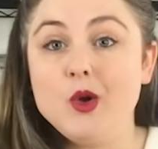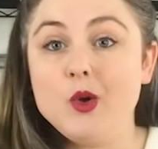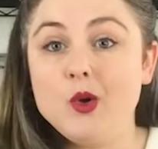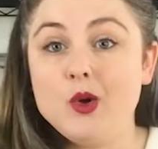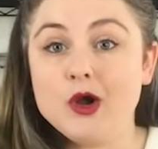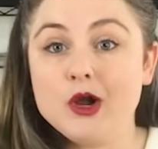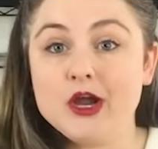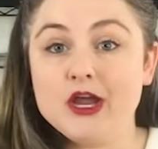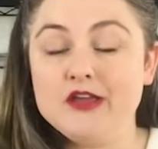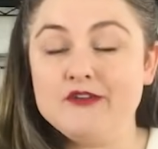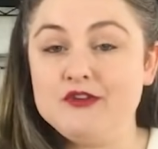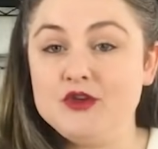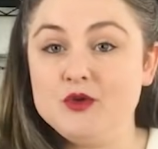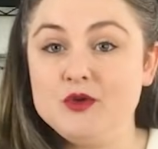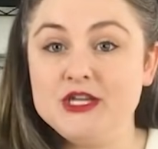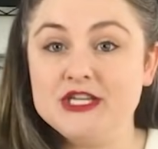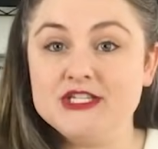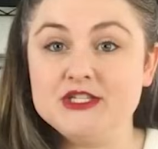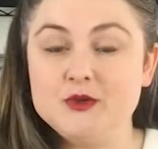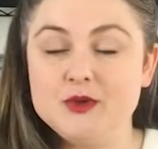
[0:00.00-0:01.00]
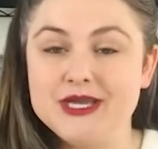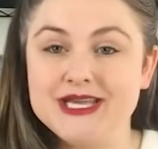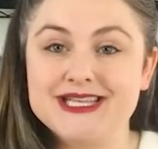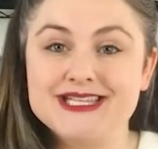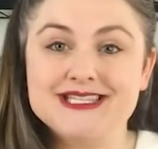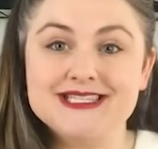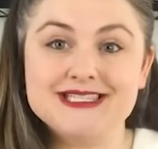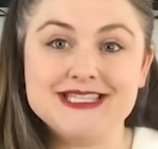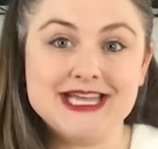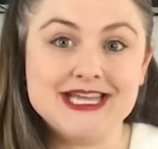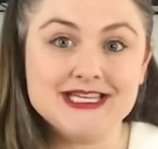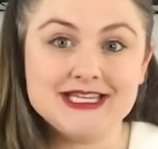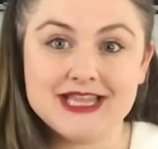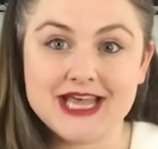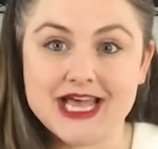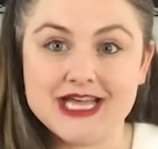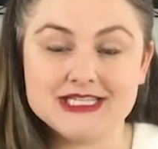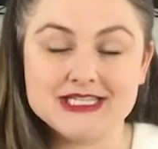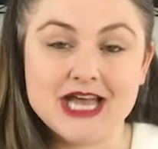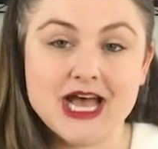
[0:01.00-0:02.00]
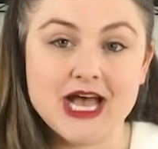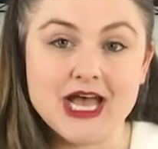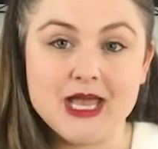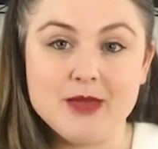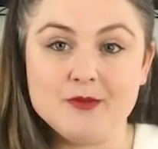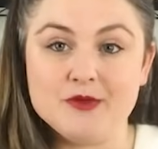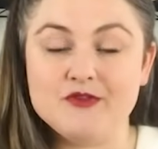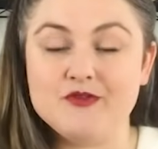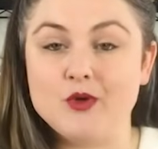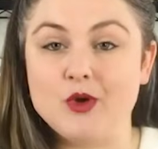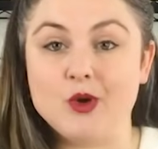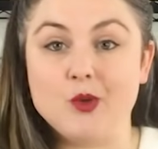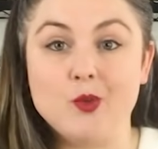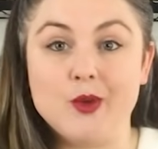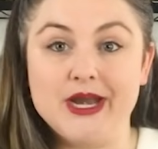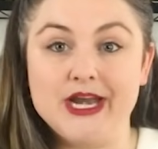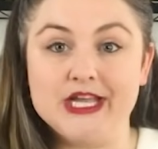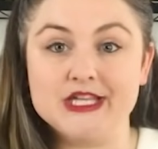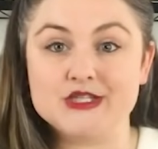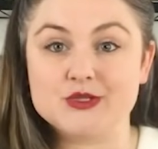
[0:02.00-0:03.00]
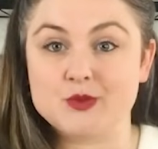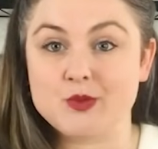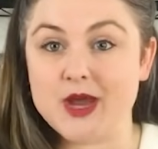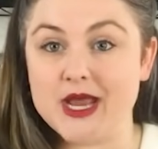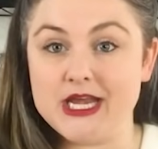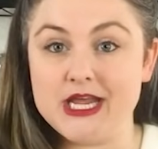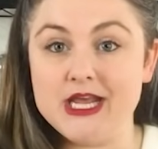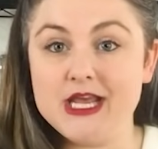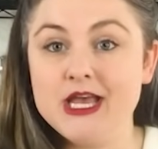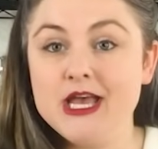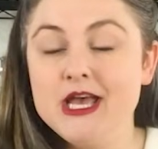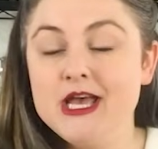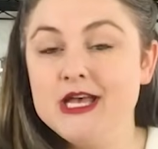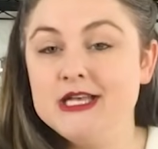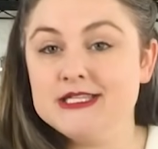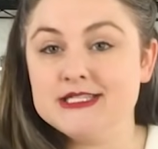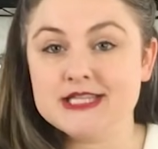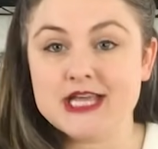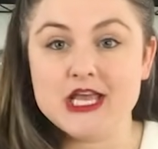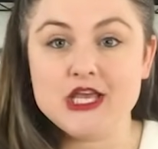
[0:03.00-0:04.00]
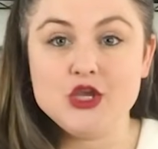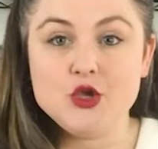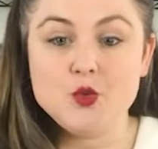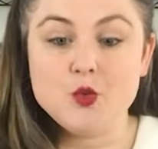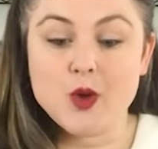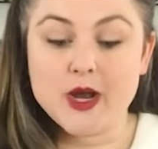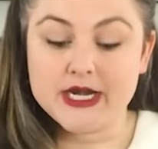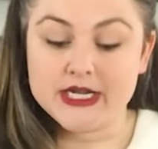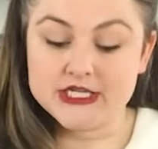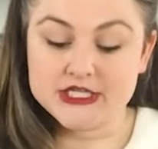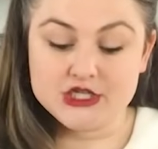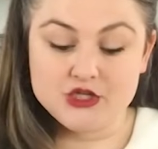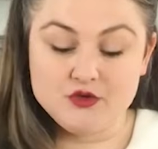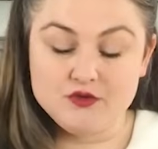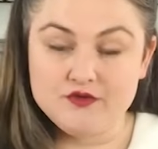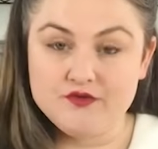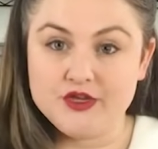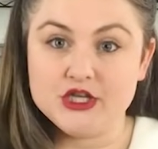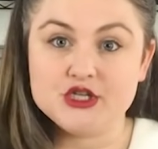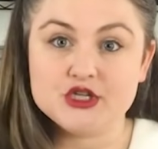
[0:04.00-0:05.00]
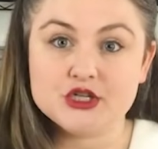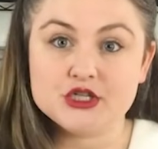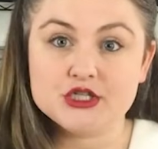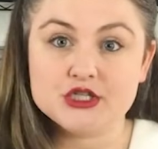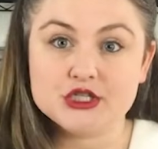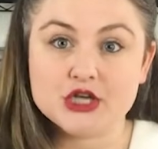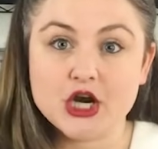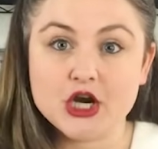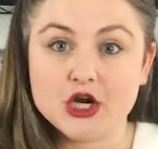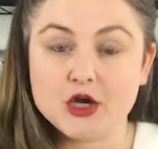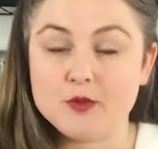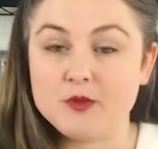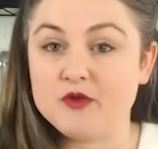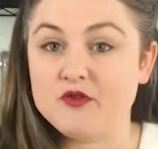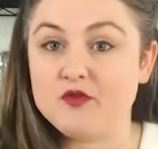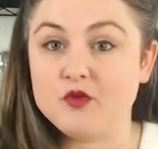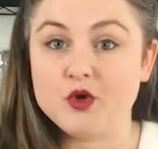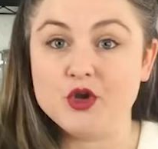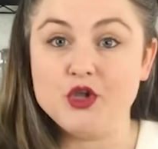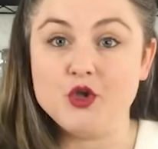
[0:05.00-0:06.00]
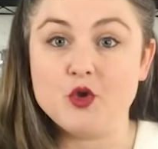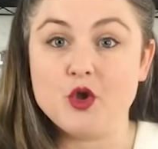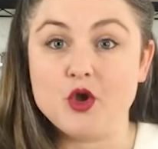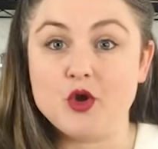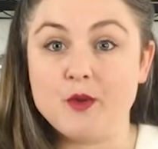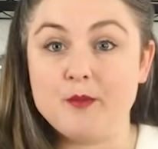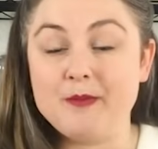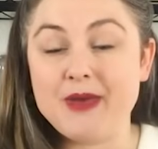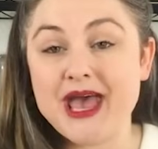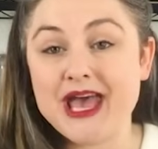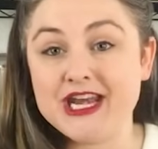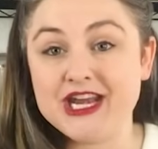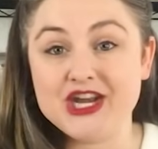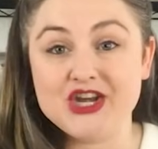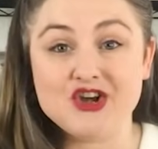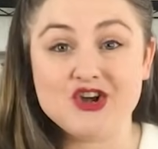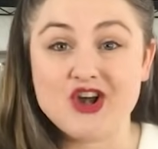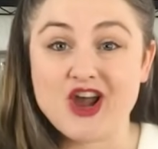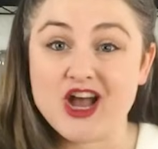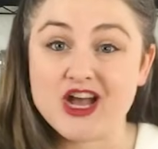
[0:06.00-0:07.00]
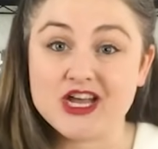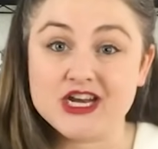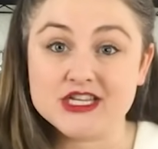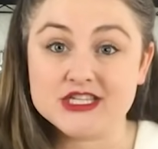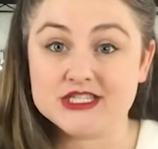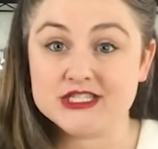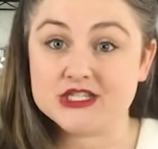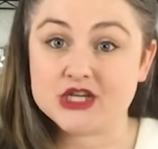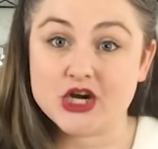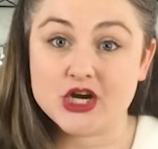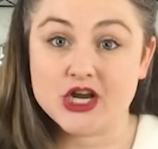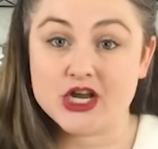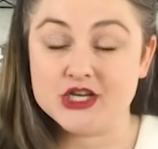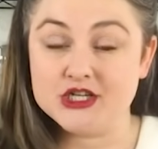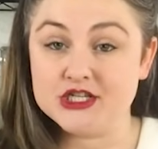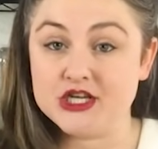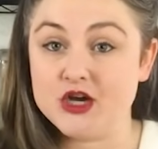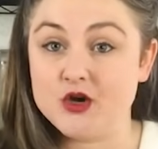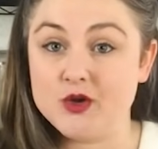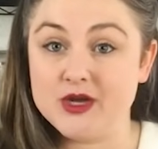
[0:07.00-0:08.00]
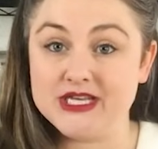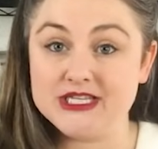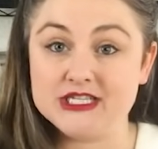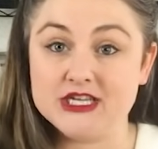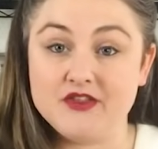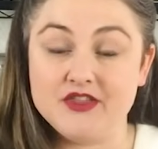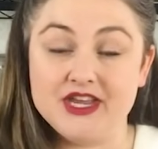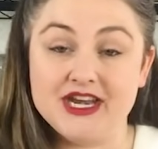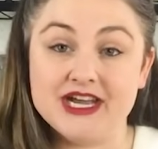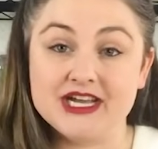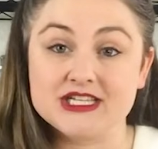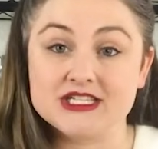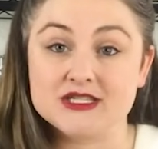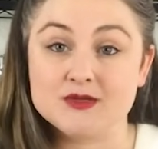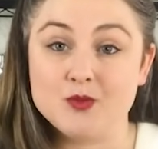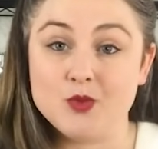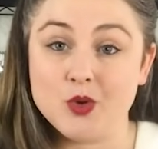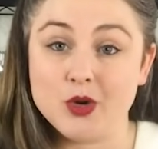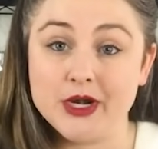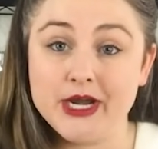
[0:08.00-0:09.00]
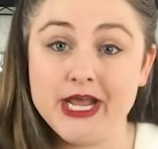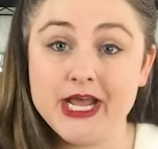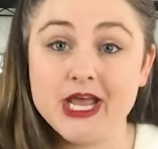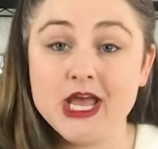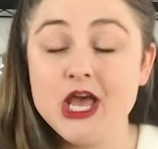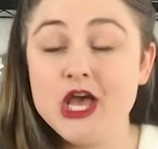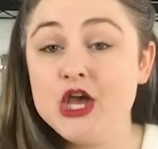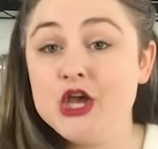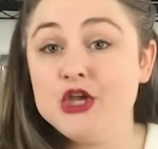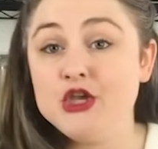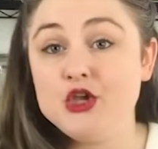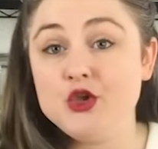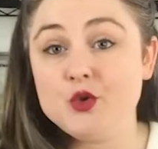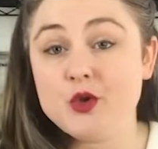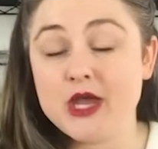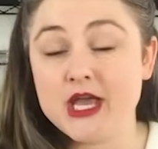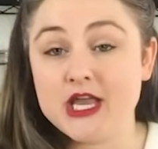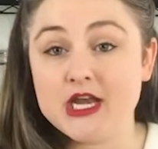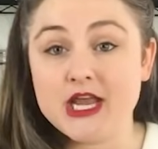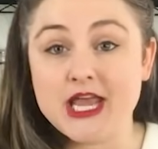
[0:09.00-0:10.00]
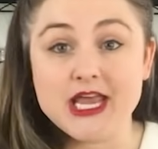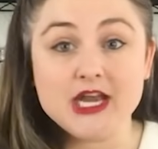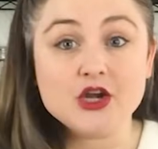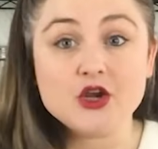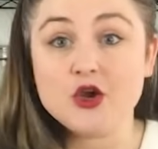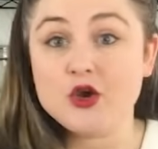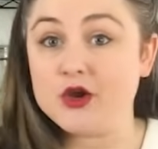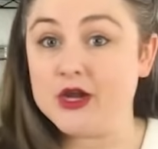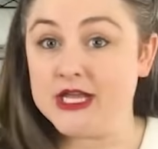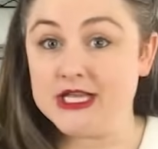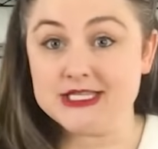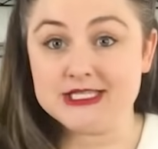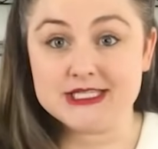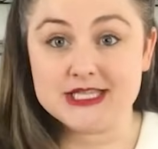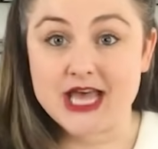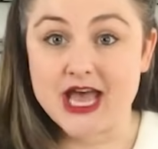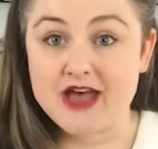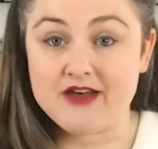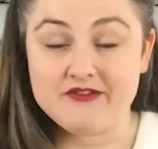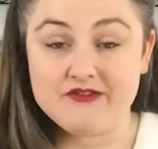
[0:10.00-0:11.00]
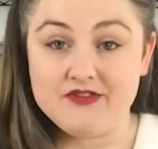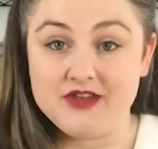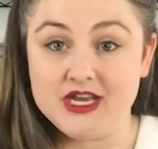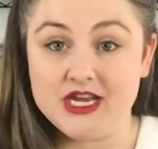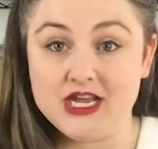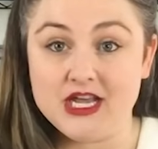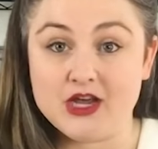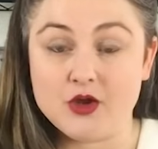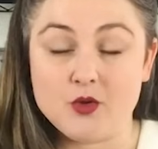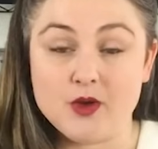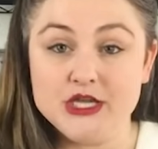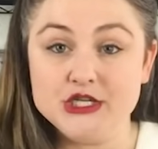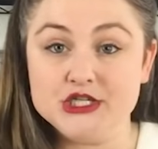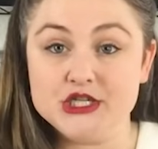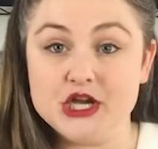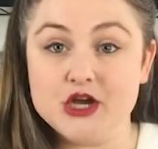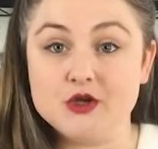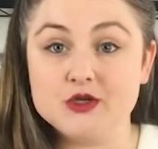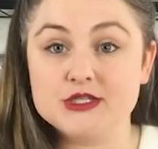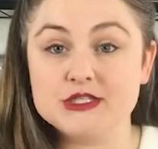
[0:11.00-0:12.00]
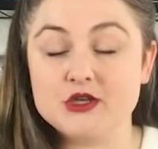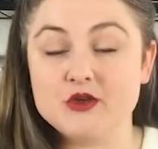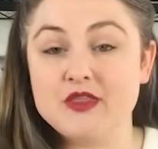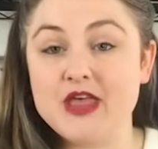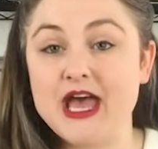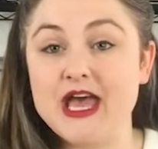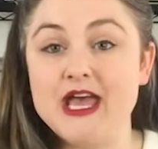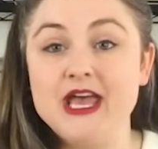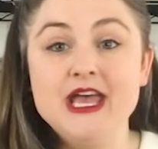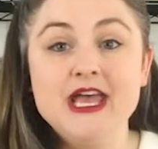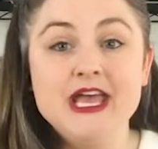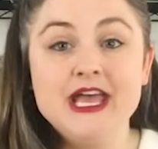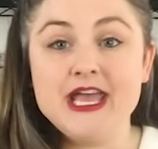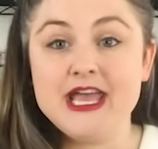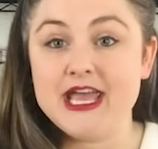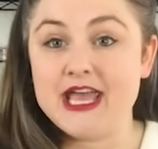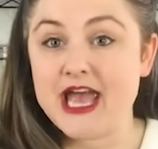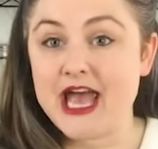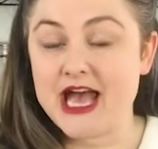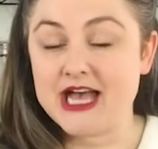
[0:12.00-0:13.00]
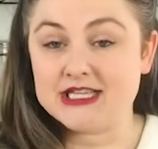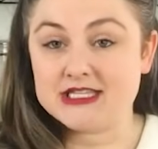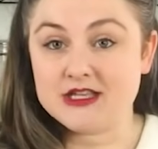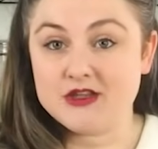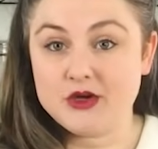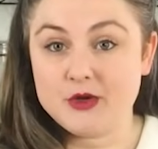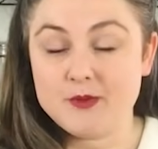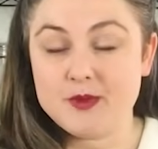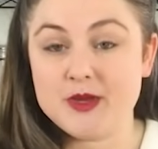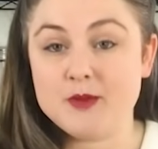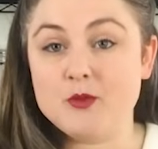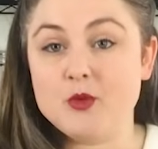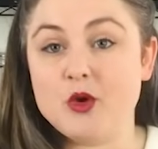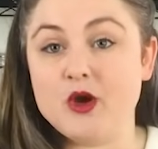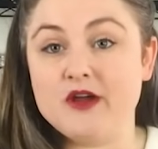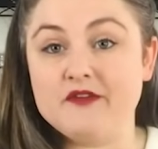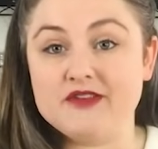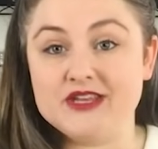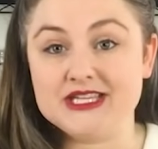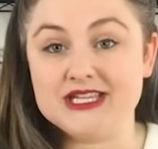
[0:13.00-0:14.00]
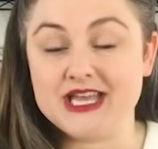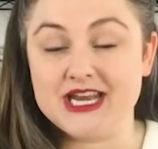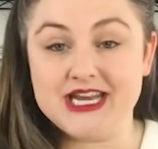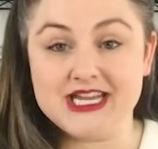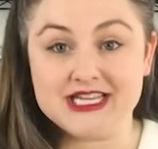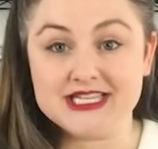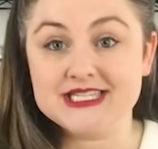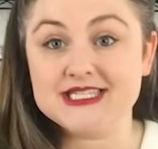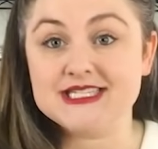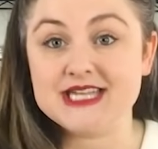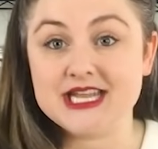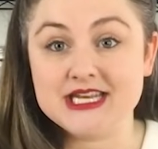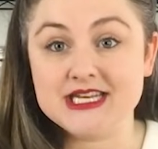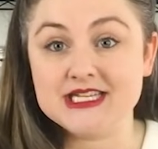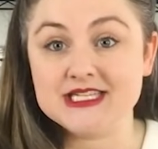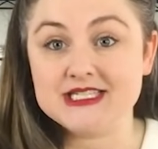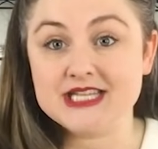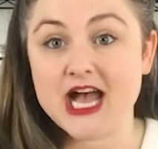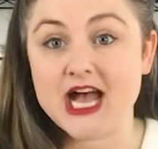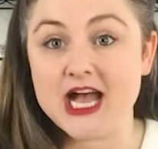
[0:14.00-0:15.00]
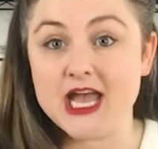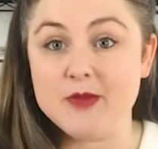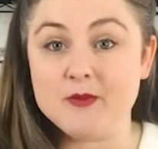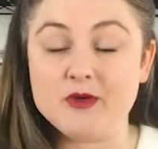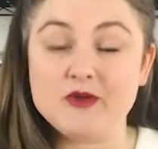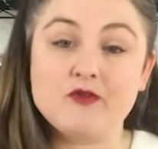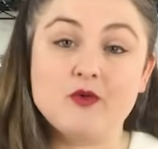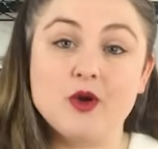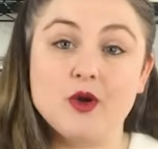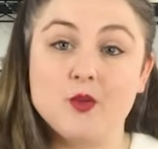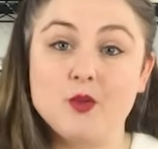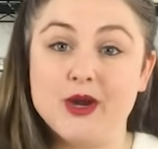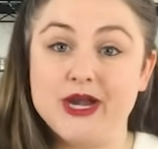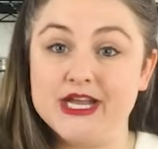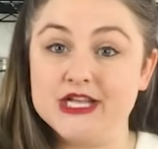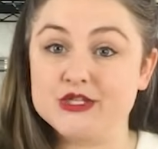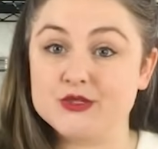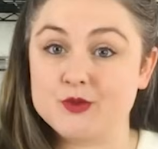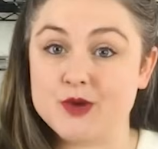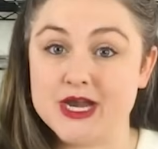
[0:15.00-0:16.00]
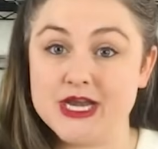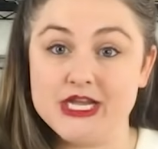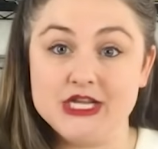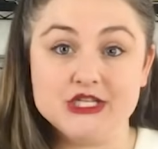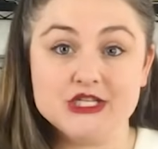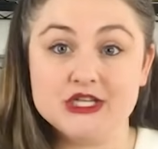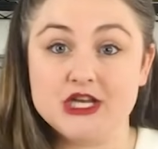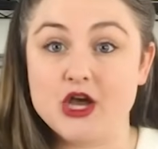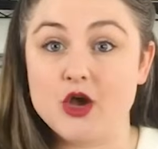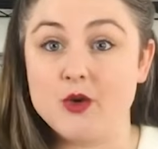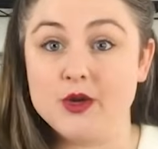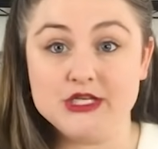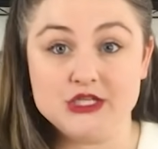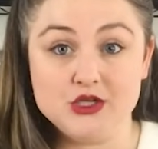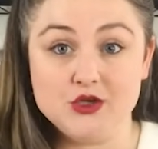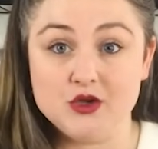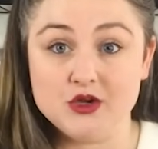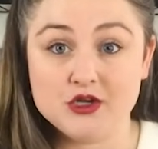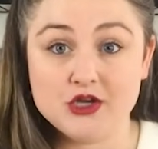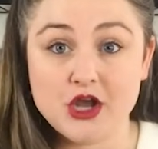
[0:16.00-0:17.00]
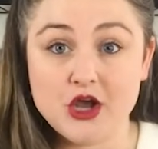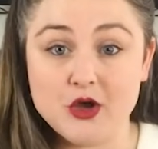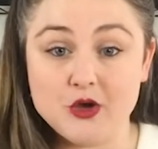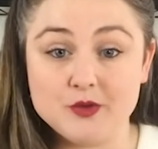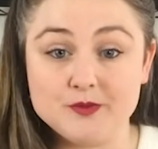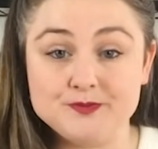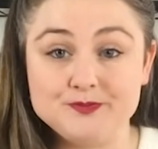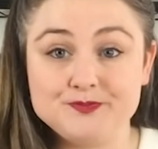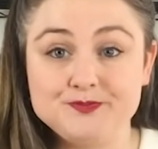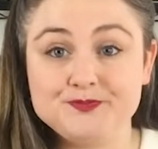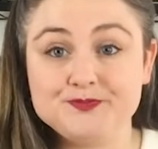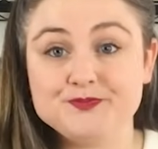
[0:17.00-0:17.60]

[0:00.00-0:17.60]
Or if you need to extend that time for when it's ready, say you wanted to feed your starter before you go to bed and you're not going to start a dough until the next morning, you can increase that feeding ratio so that it has a little bit more of an extended time for when it's ready to go into your dough.